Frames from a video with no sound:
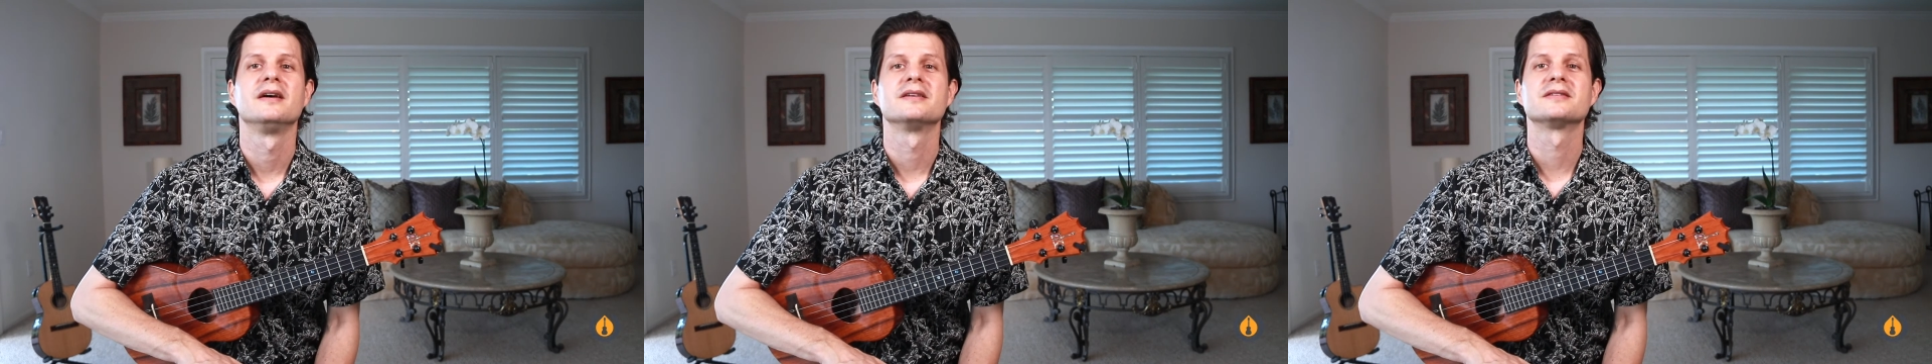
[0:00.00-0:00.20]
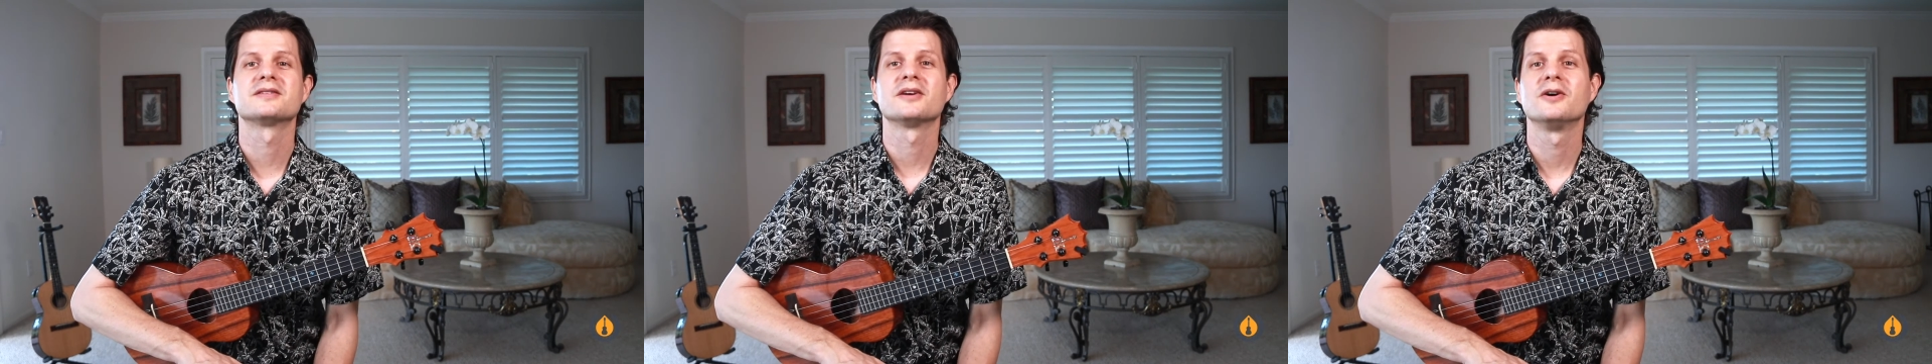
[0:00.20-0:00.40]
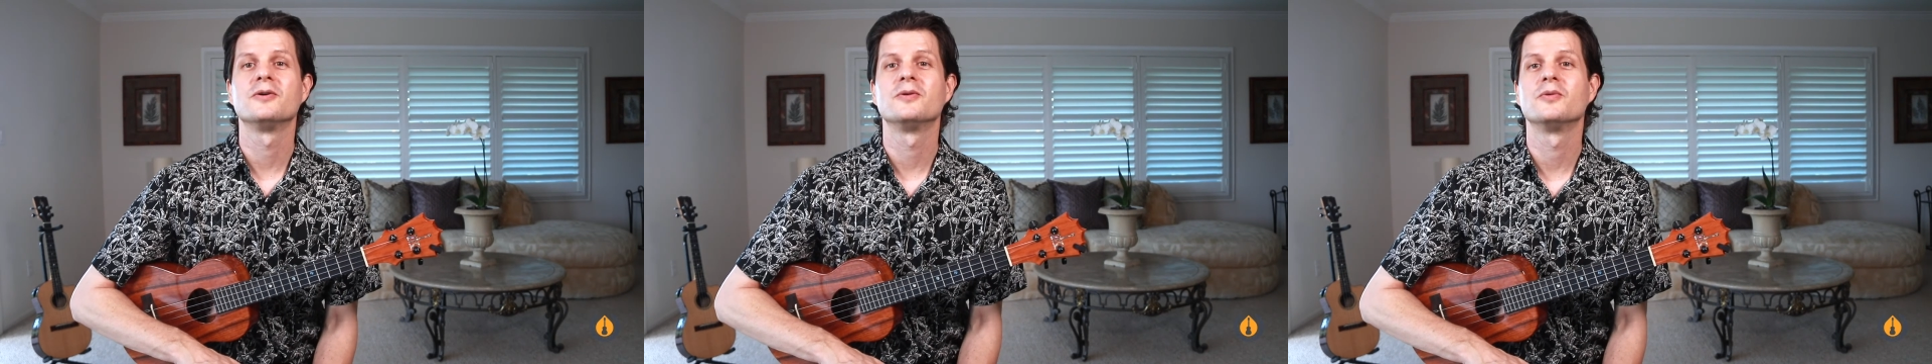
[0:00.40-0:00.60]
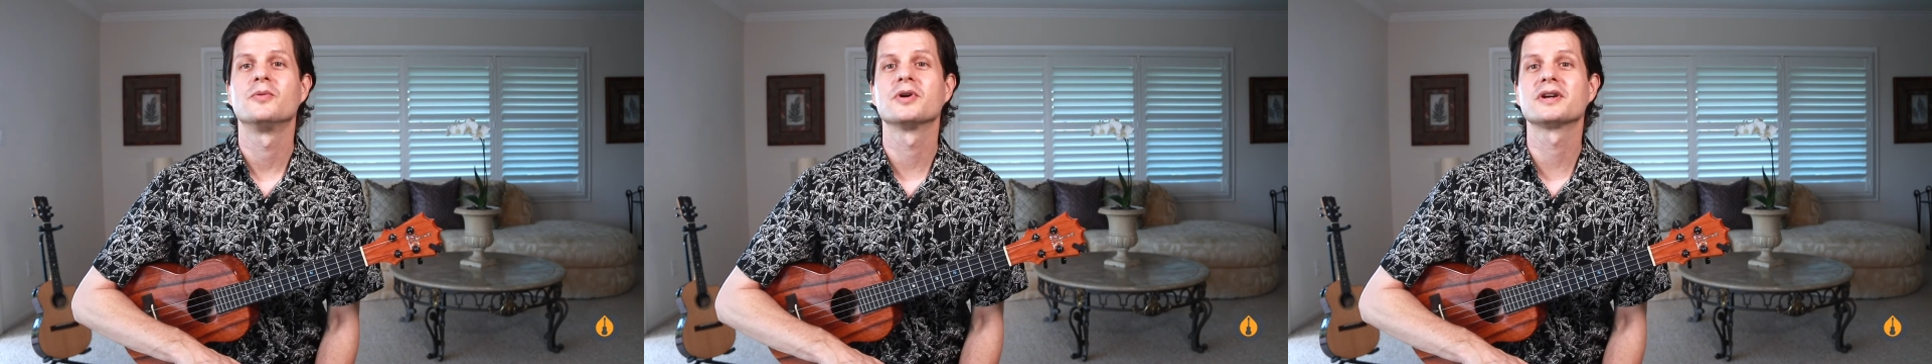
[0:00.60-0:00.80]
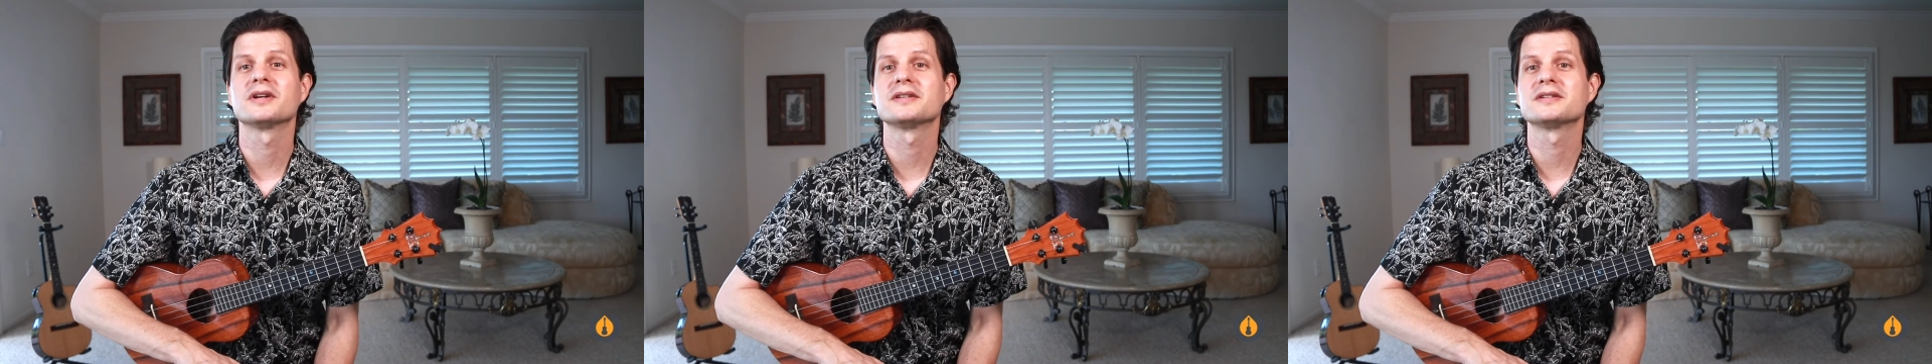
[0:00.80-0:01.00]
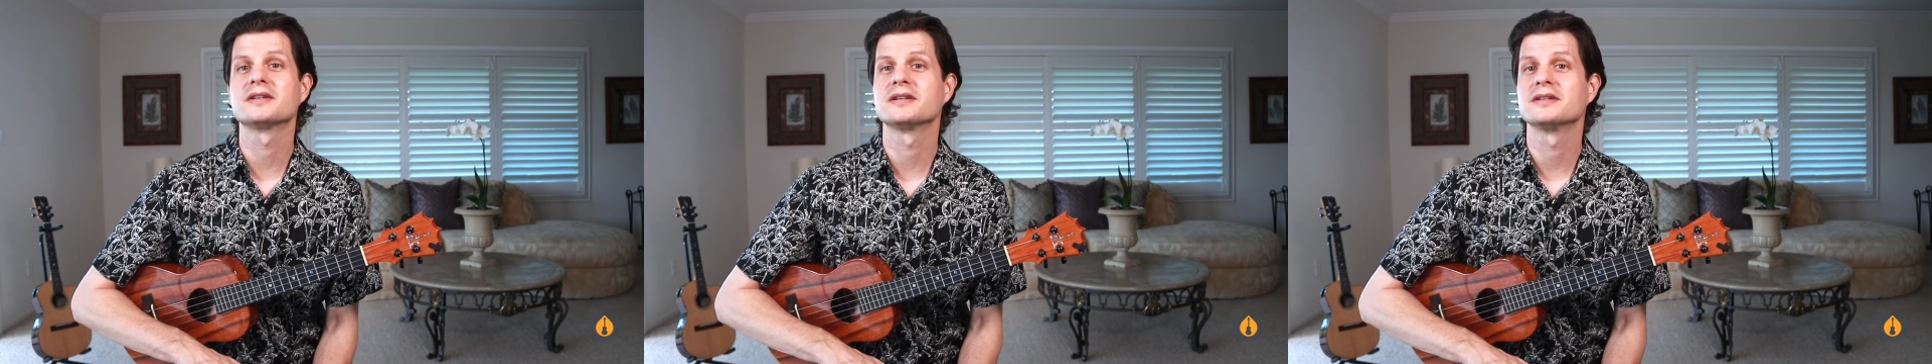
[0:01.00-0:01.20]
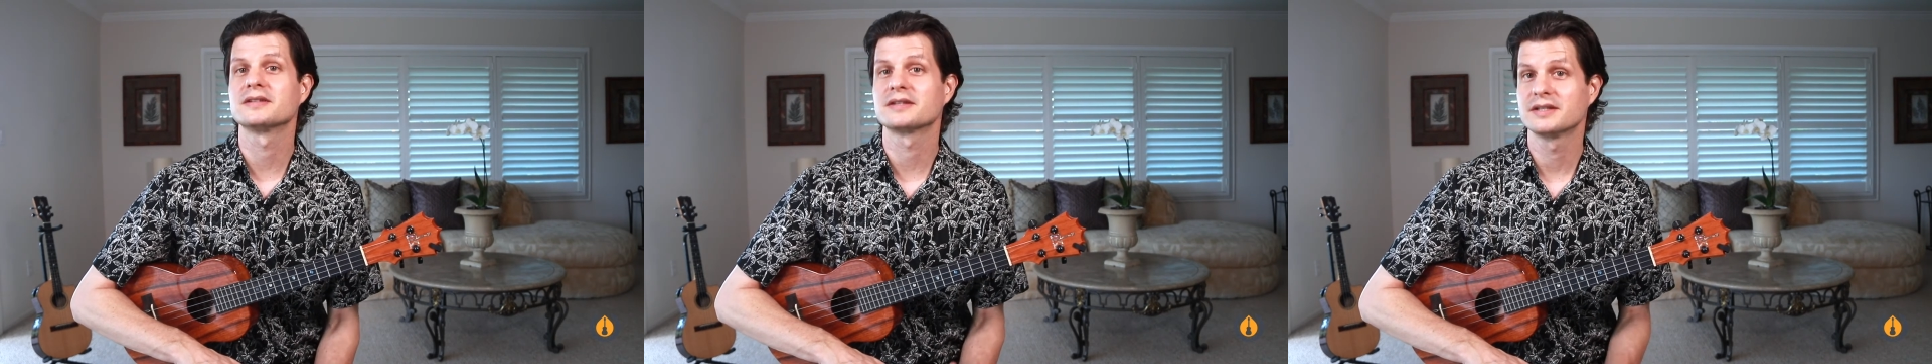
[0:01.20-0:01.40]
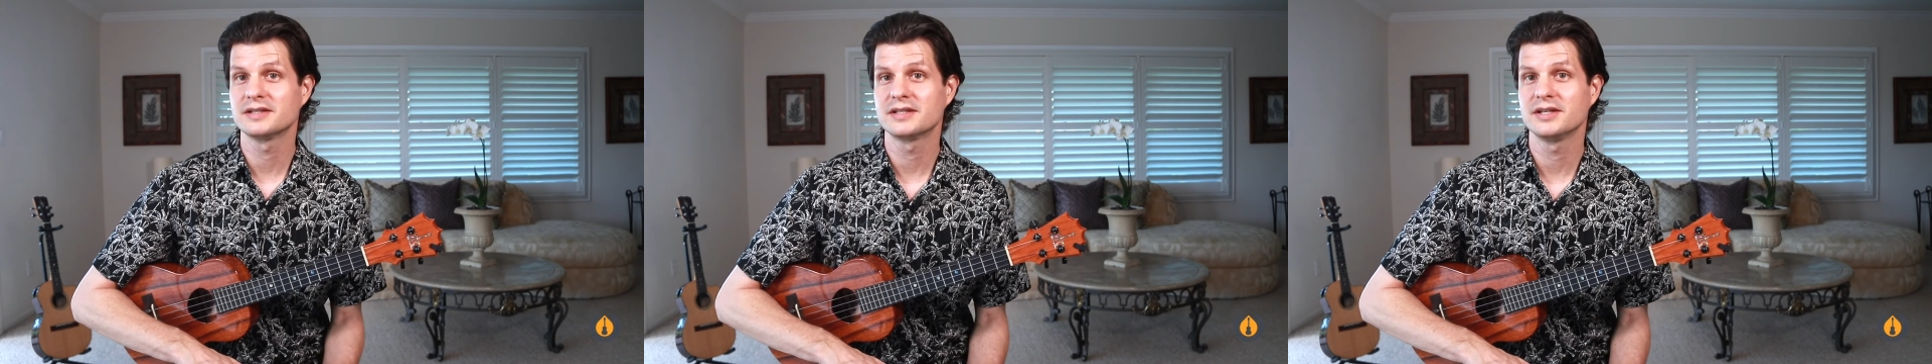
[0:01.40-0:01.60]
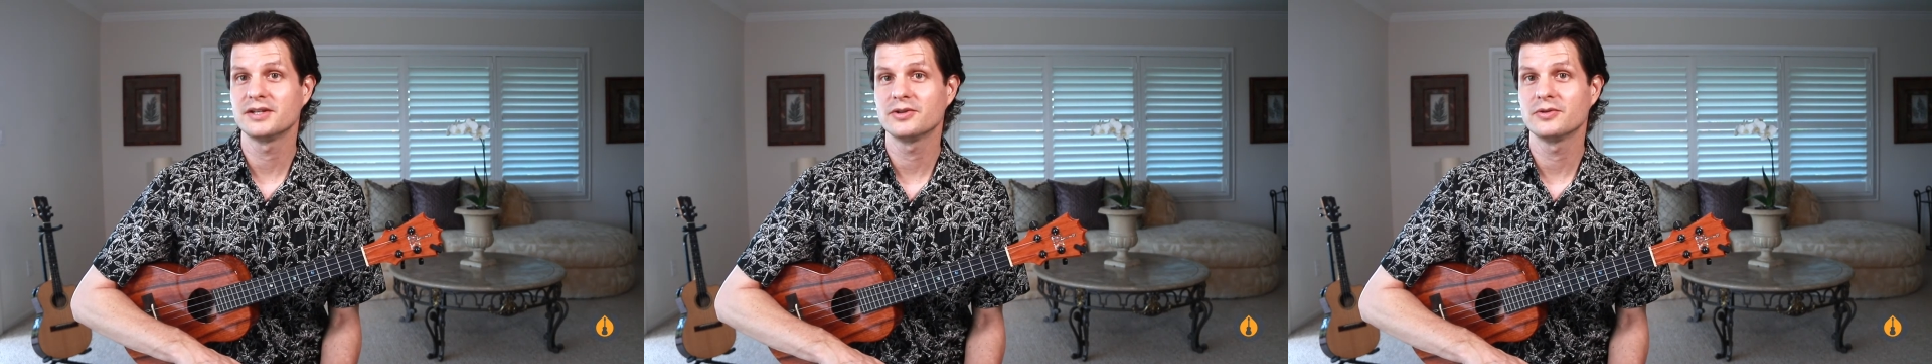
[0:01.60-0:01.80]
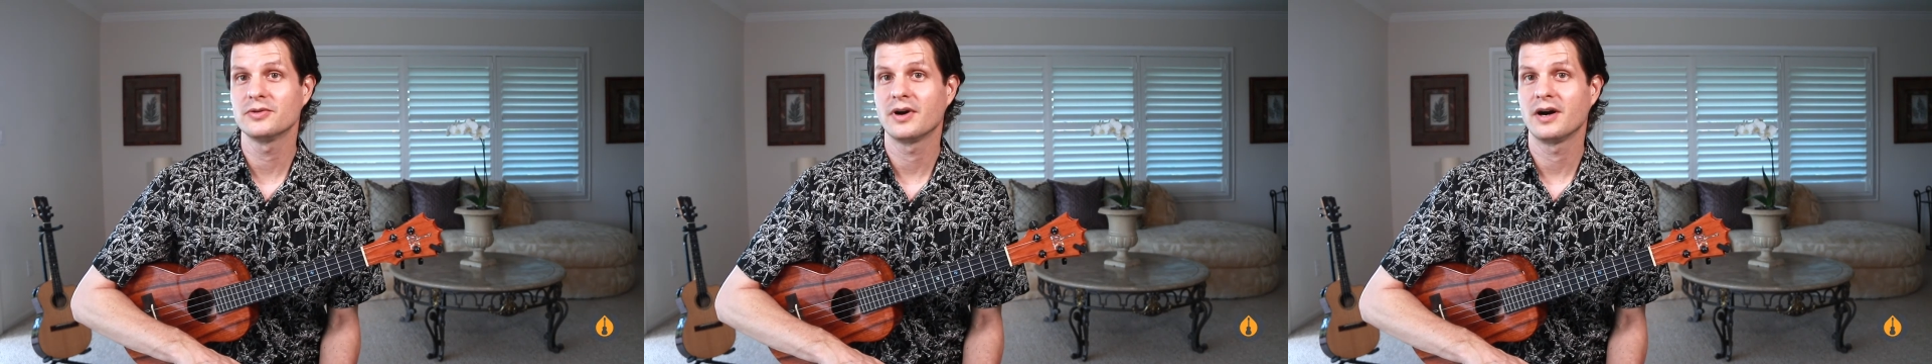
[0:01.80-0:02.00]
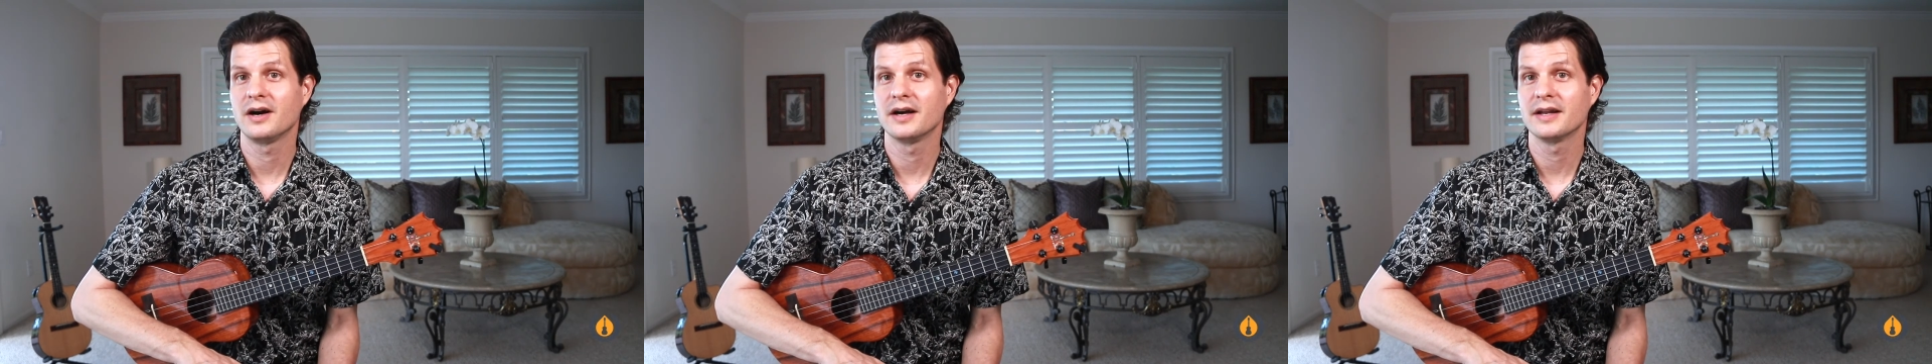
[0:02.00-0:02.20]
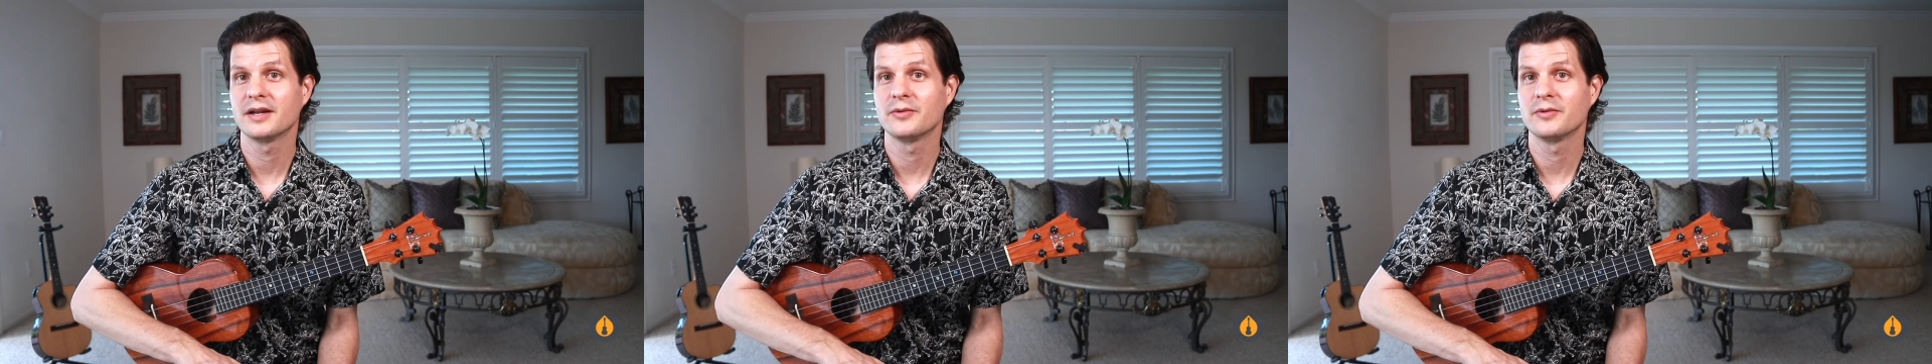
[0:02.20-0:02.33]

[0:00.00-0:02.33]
So we're going to continue on,